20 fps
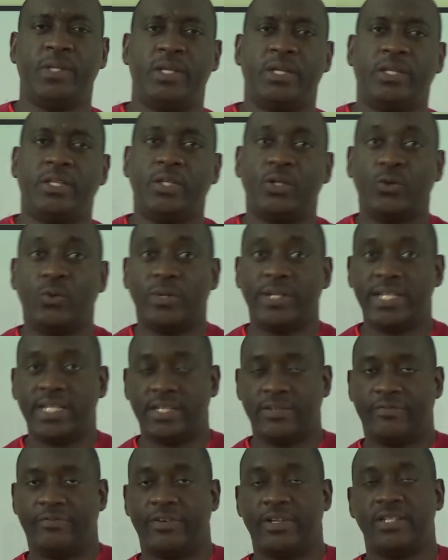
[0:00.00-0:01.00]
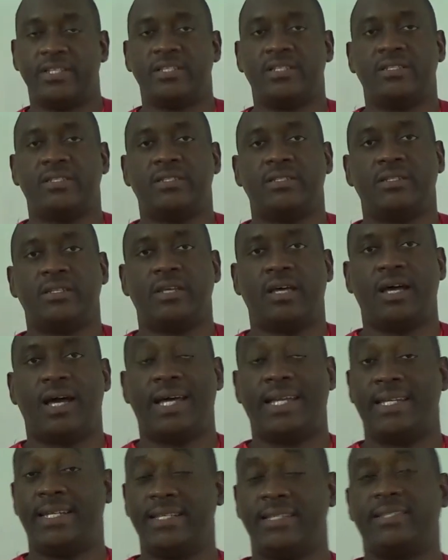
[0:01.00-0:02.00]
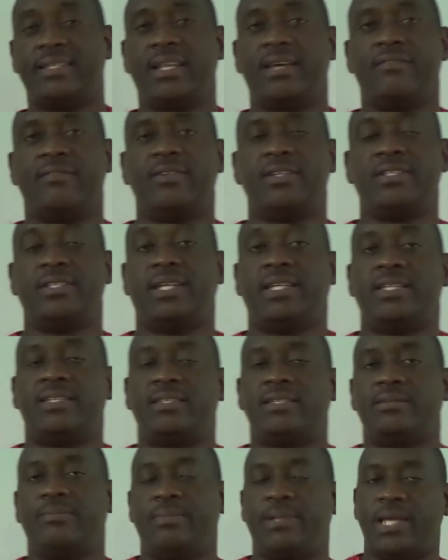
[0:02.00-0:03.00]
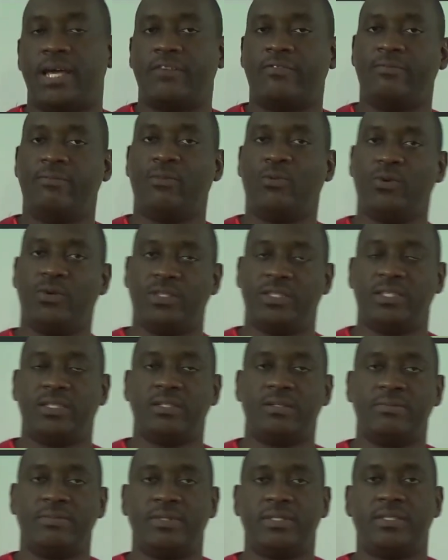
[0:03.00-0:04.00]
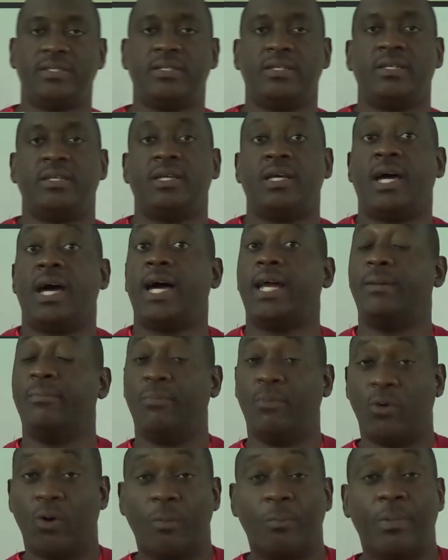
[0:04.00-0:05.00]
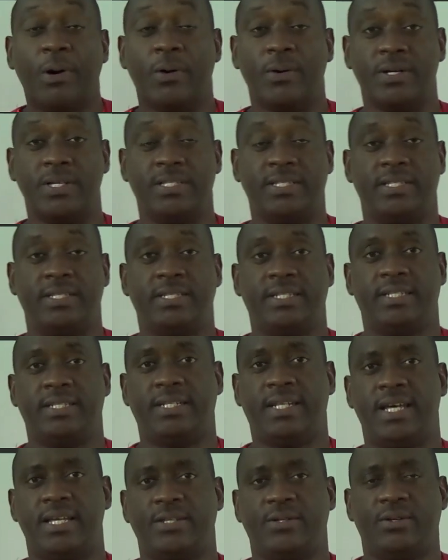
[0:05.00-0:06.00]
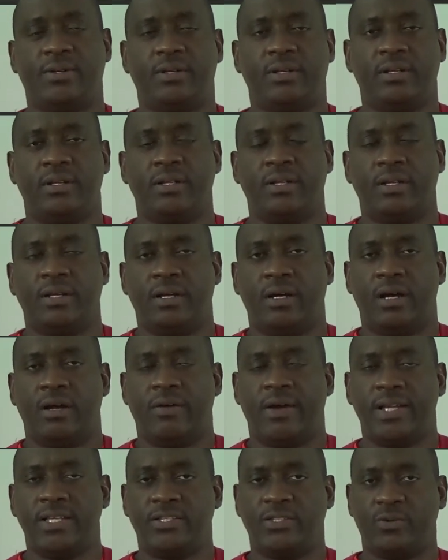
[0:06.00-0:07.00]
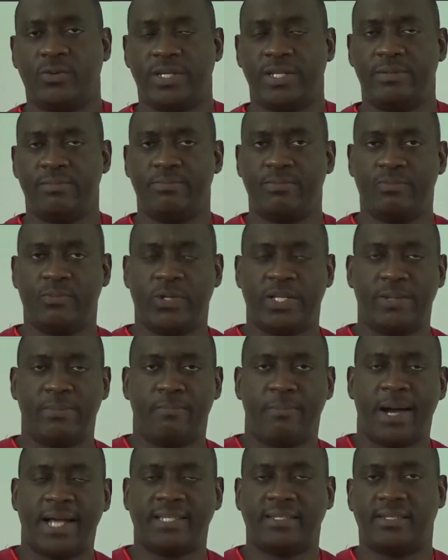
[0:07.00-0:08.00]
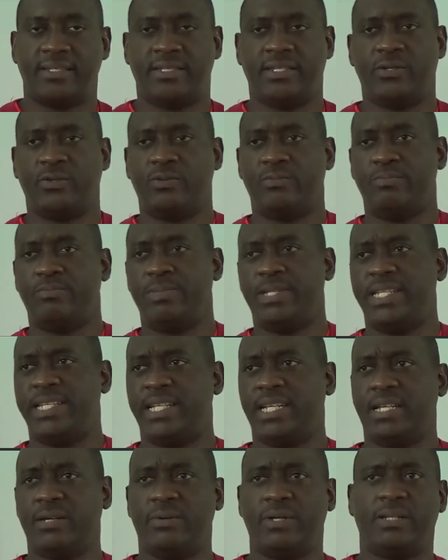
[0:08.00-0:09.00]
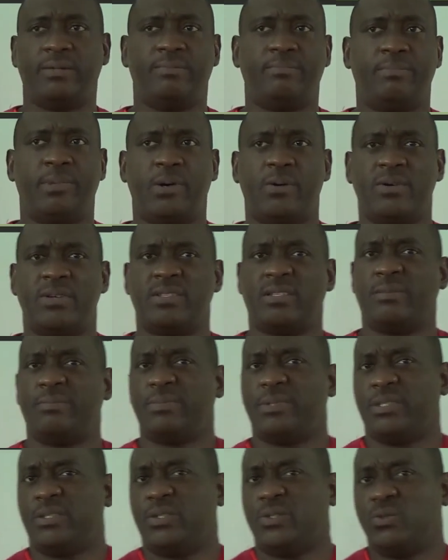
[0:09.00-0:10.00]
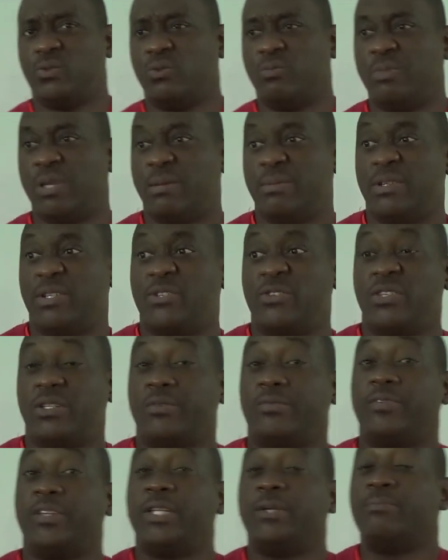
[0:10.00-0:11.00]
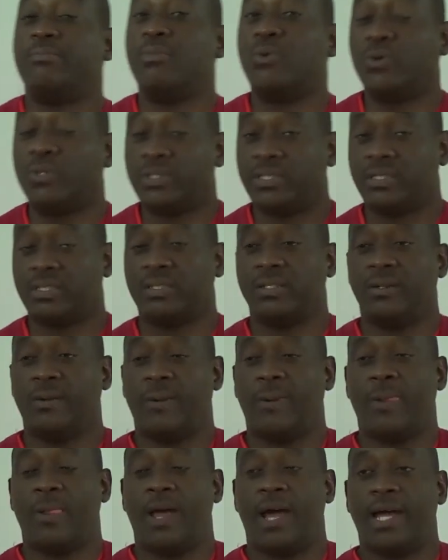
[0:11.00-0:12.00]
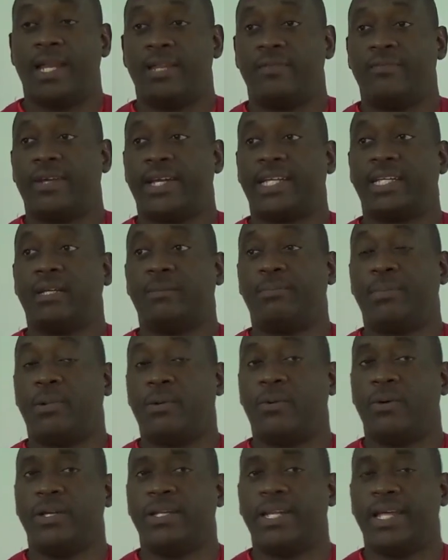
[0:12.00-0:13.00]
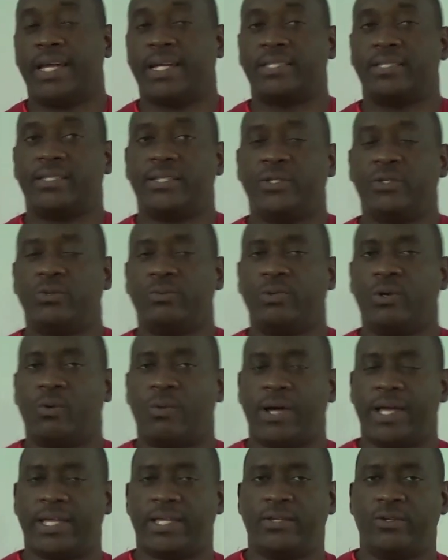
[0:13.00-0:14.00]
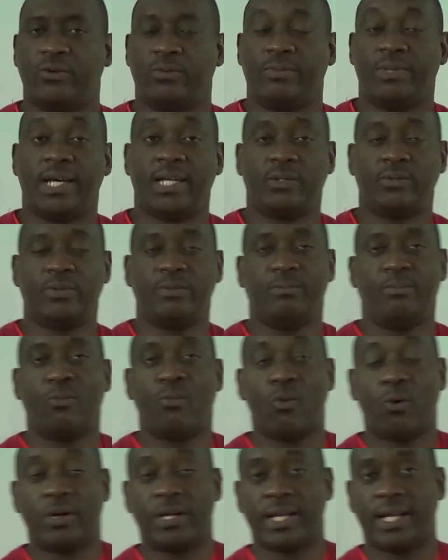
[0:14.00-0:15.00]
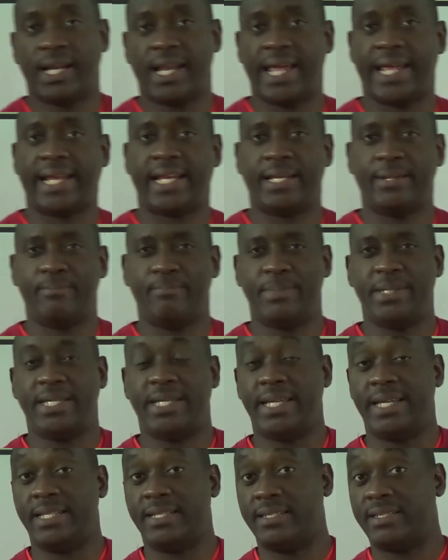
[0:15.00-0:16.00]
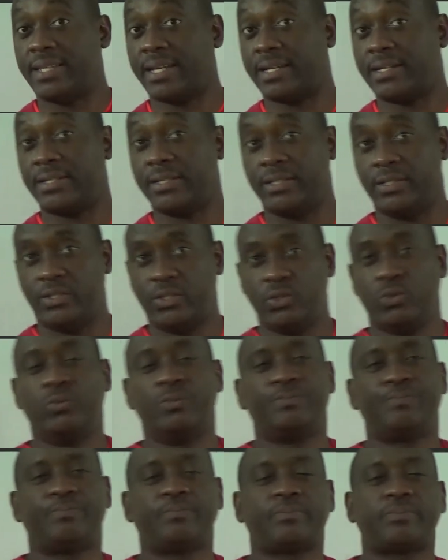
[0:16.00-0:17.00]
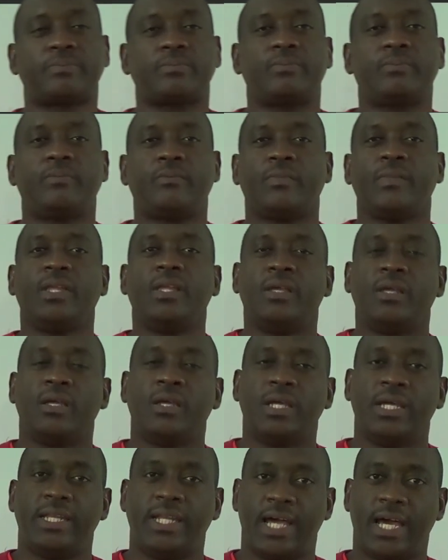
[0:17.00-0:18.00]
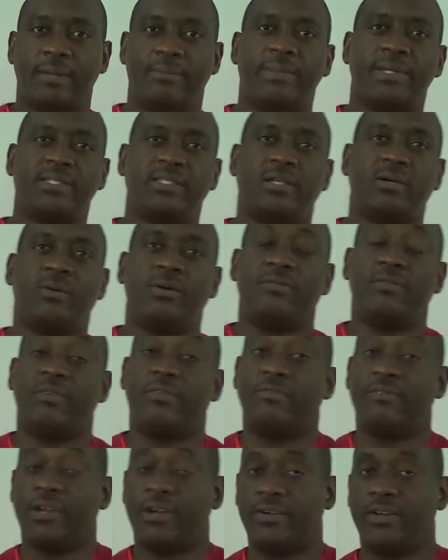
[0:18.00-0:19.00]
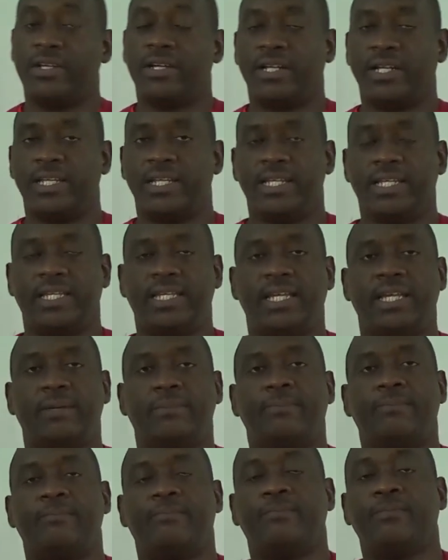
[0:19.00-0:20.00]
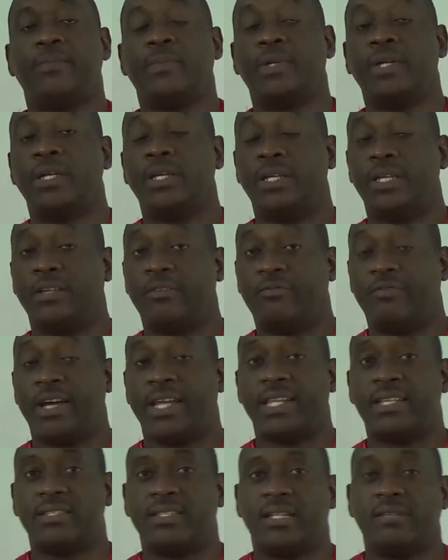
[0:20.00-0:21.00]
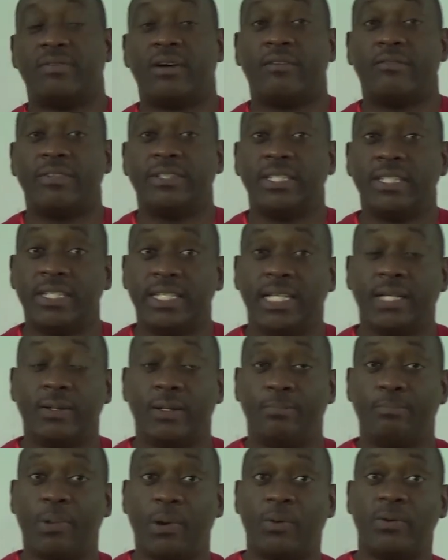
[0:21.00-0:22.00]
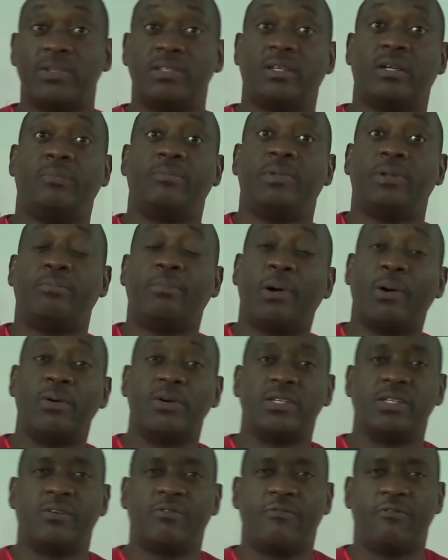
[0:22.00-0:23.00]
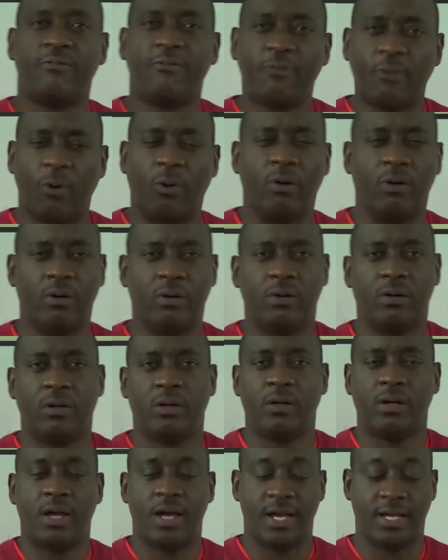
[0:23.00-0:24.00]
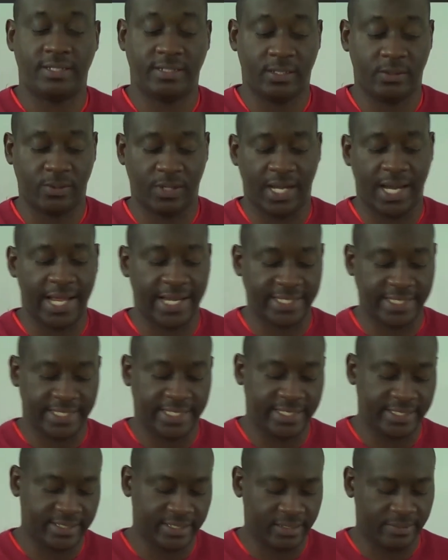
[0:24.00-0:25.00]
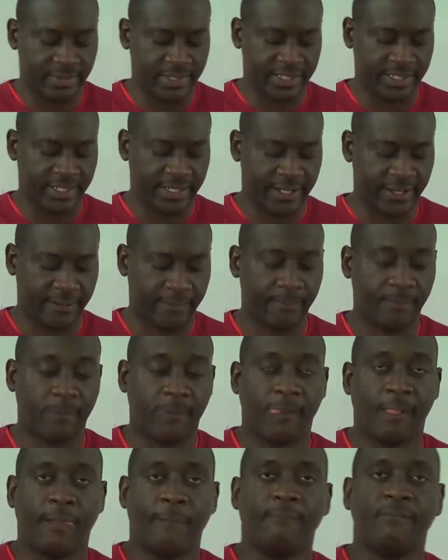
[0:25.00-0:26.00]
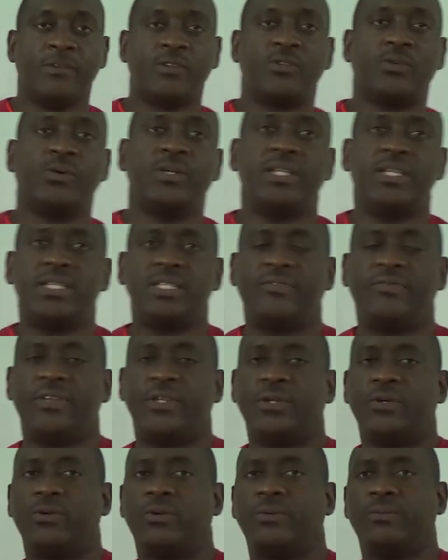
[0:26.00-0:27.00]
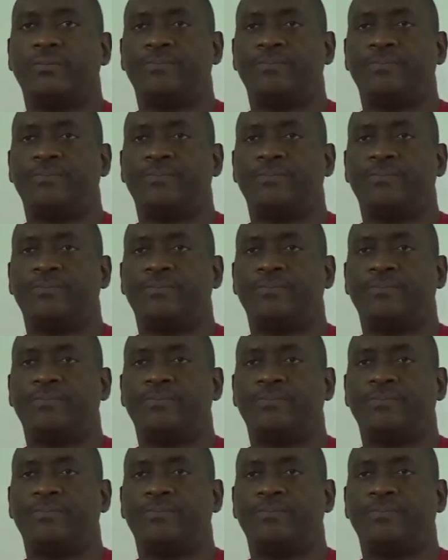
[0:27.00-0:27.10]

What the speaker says: The only difference at this level is that you simply have more terms and more powers. That's all. All right, so with the maths, you would be dealing with powers up to 2, maybe 3 for the most. And if you get a power in x cubed or y cubed, that would more than likely be in section 2. In AdMaths, however, very early in the game, you find yourself having to deal with powers up to powers of 4, as outlined in the syllabus here. So in this video,